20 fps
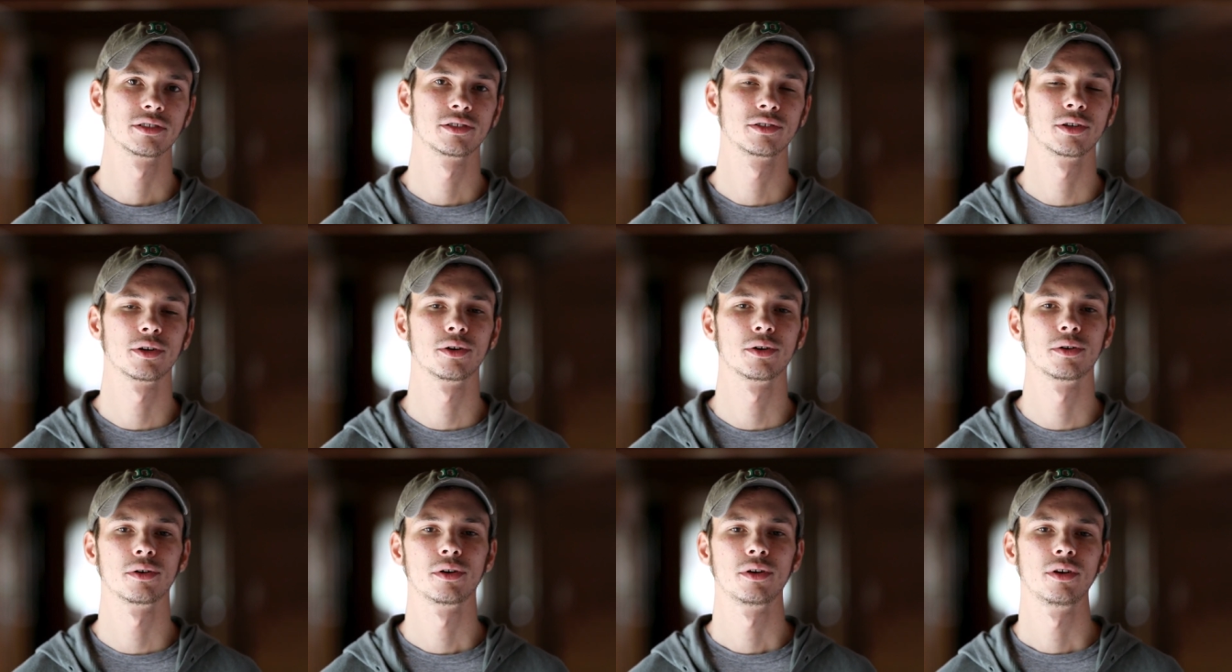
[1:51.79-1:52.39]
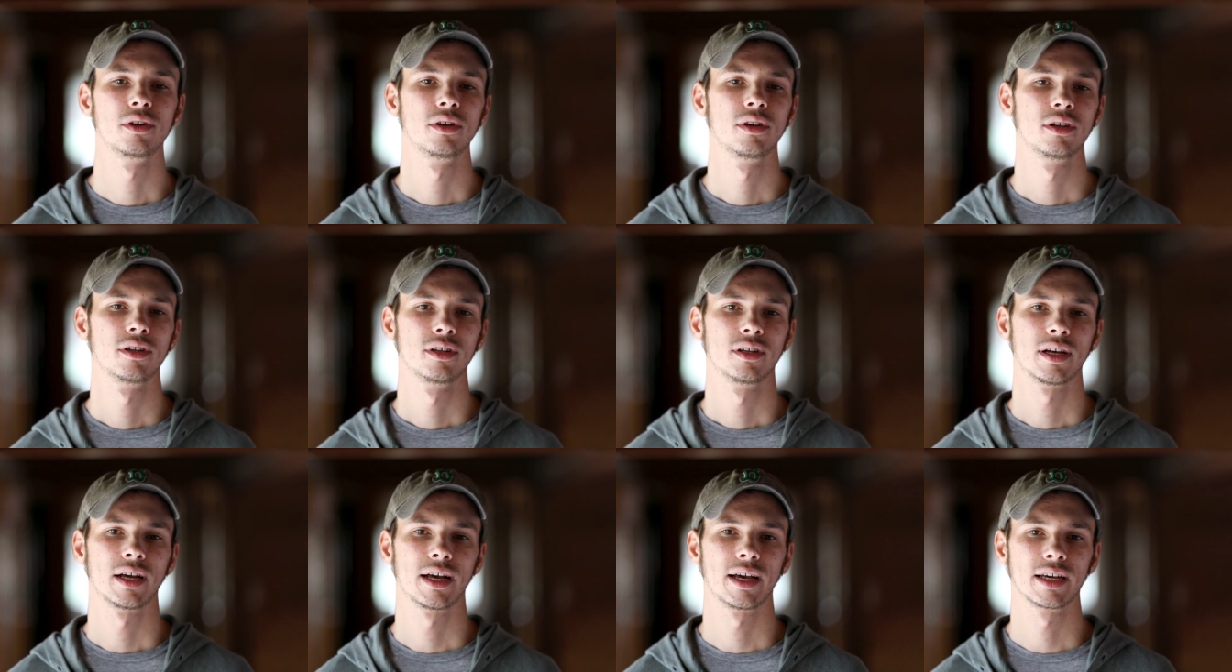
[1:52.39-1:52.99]
So
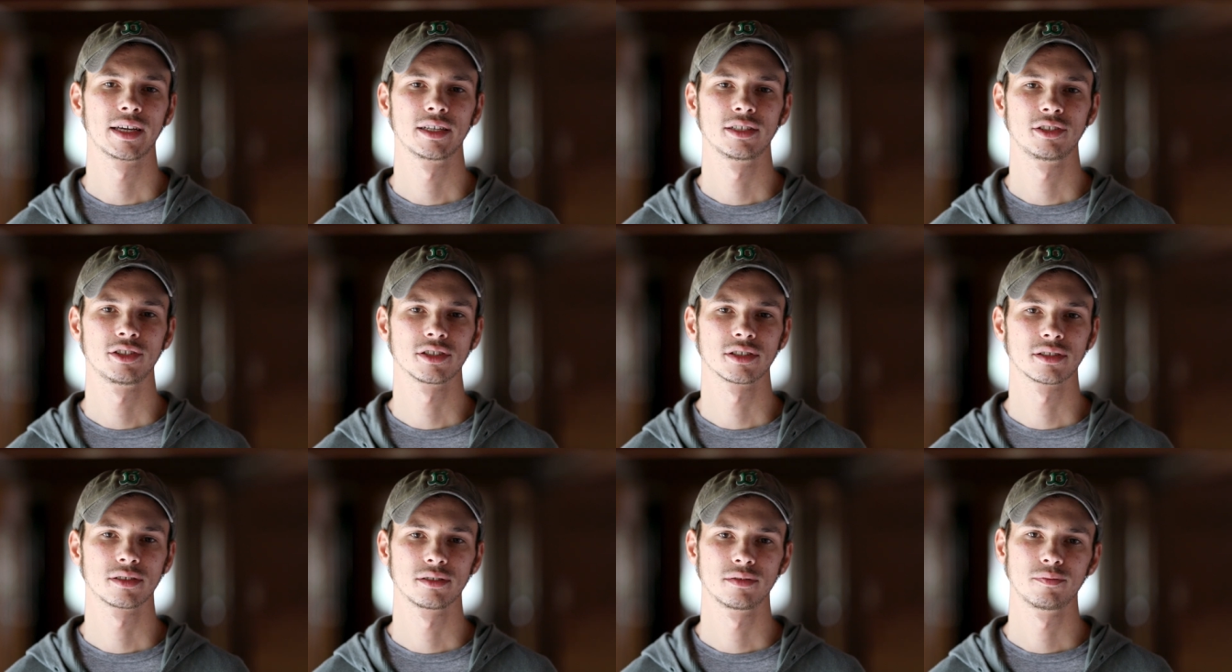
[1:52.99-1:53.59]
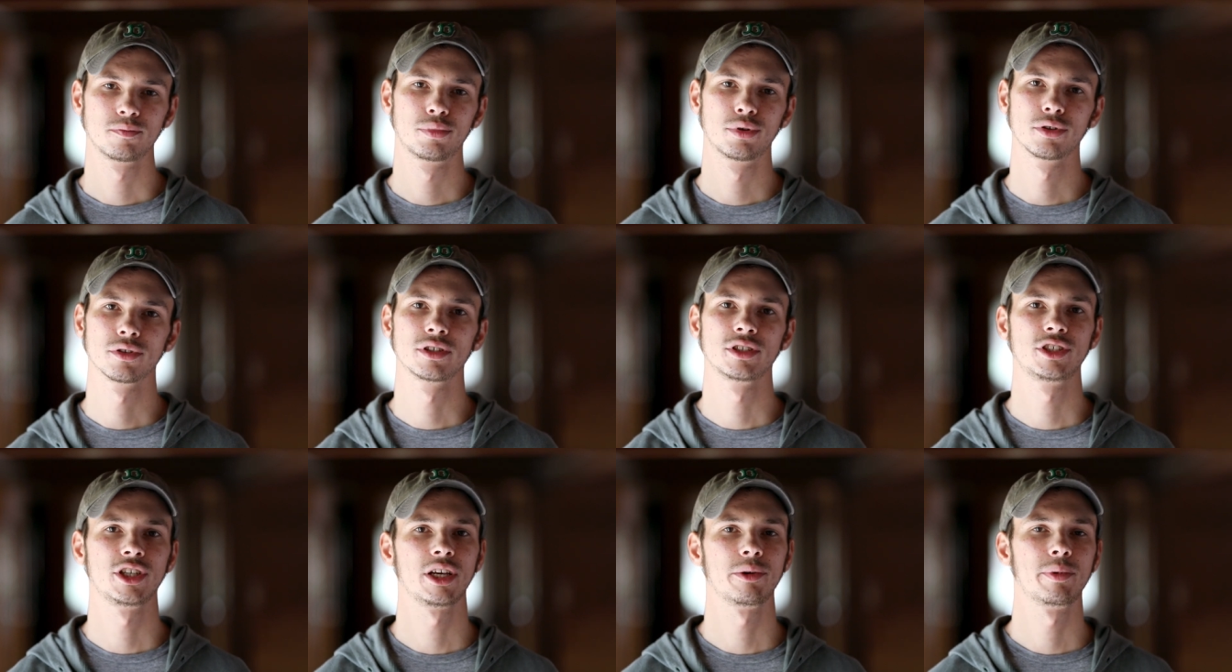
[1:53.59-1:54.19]
I can just pull
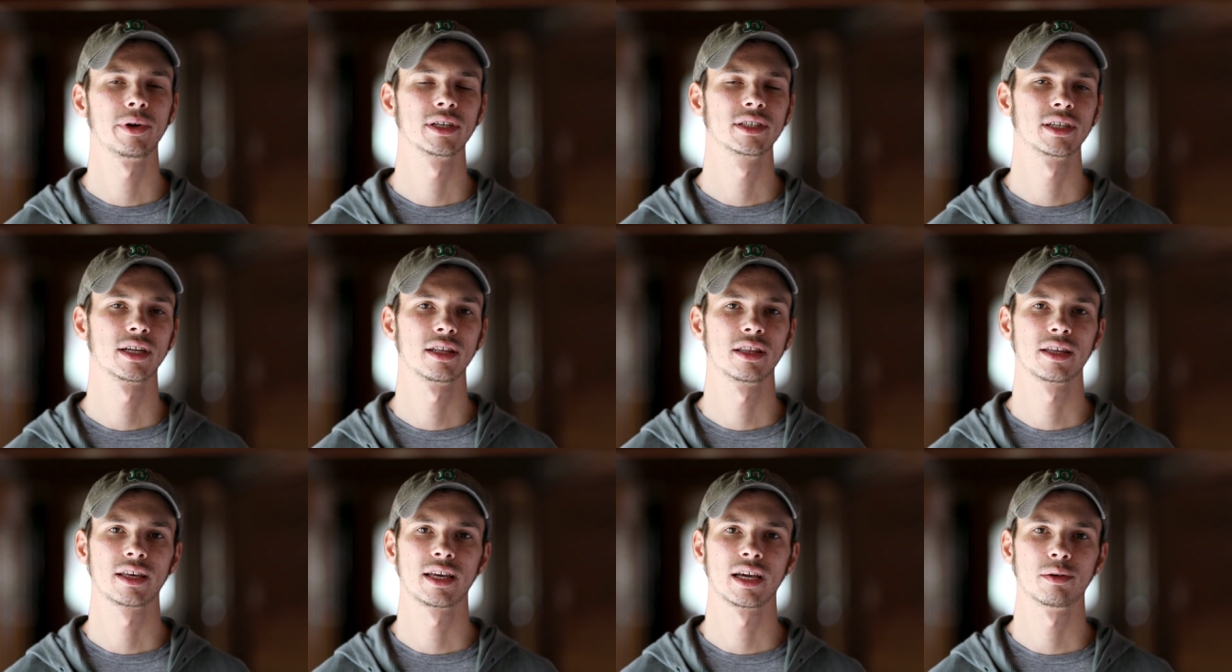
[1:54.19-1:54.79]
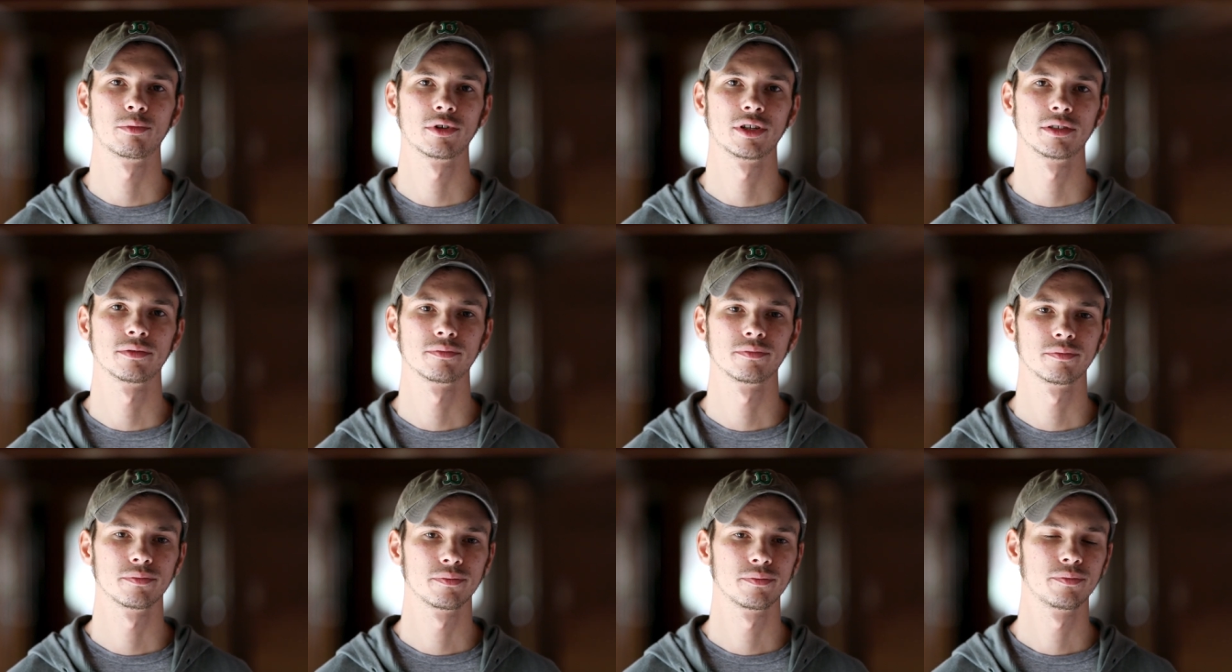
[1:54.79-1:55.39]
the JPEGs out of the camera,
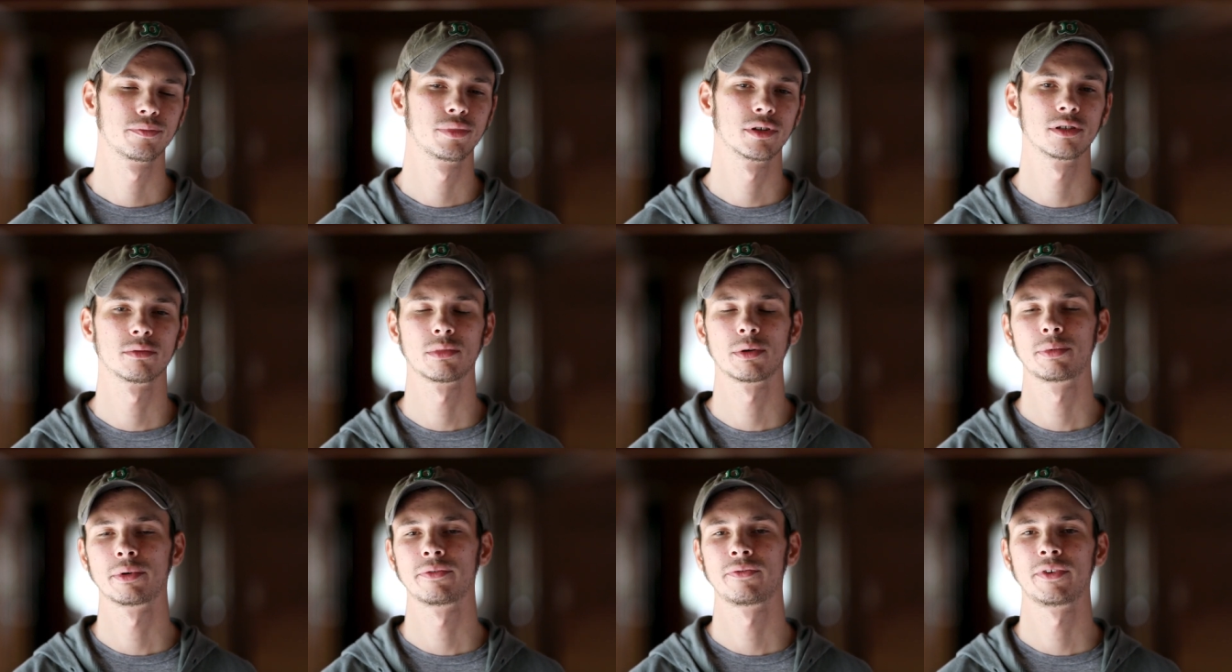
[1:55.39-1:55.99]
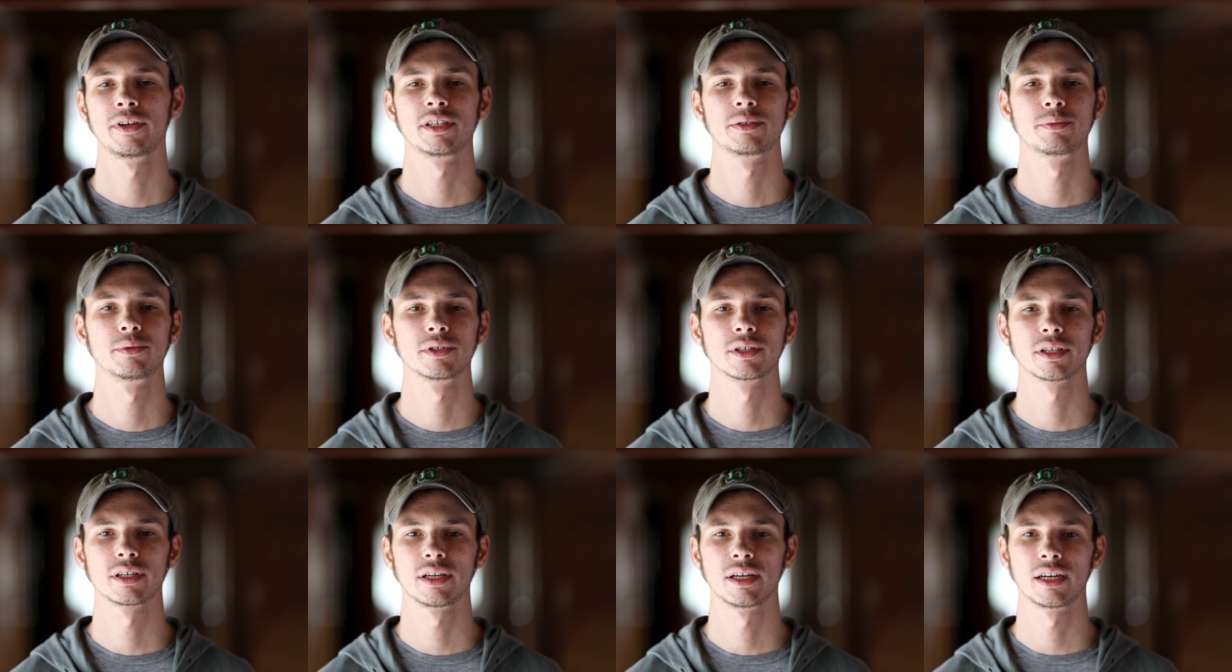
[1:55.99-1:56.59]
put them up on
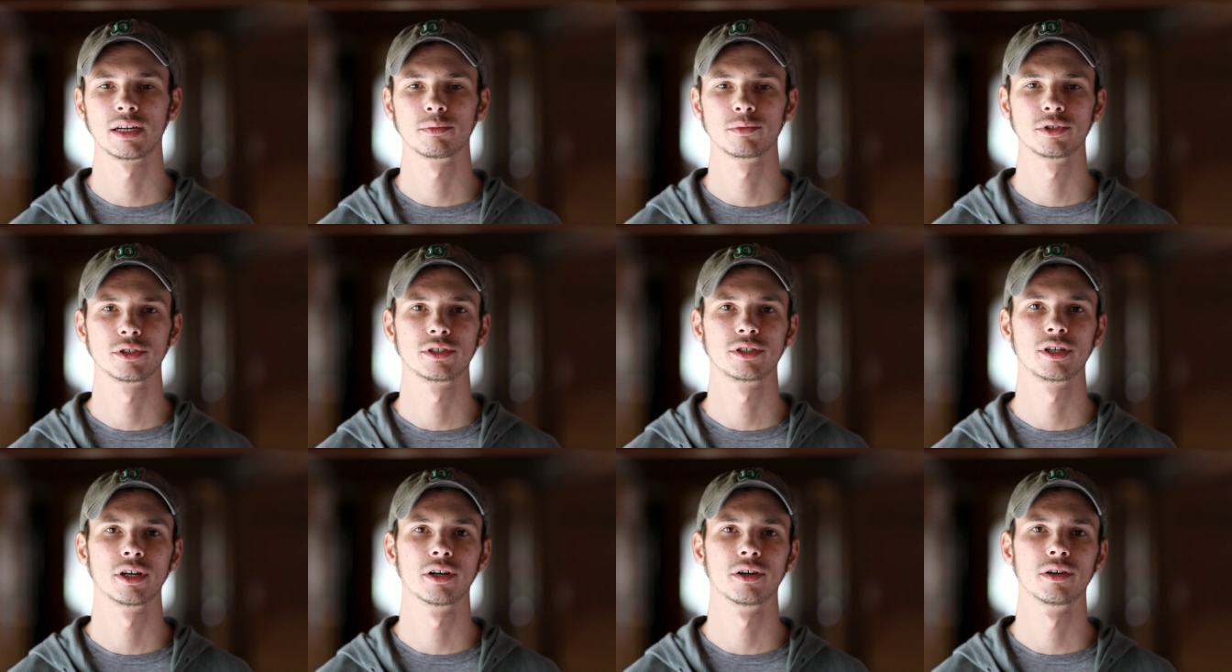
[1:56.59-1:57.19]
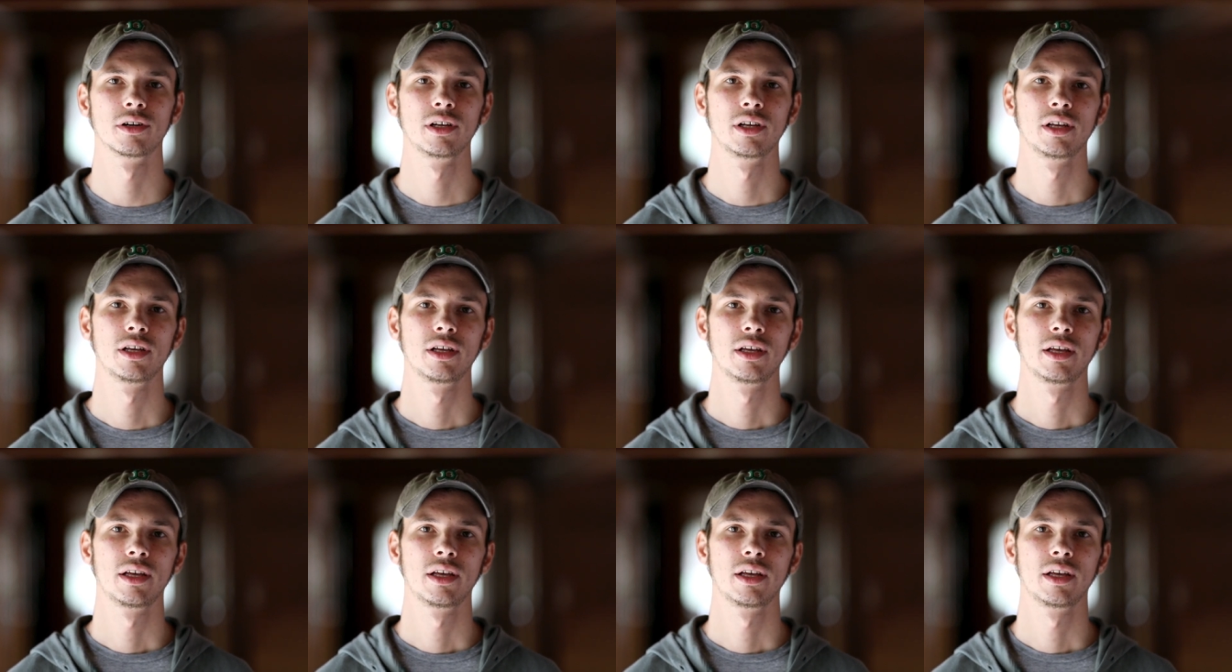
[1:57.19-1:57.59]
Facebook and I'm good to go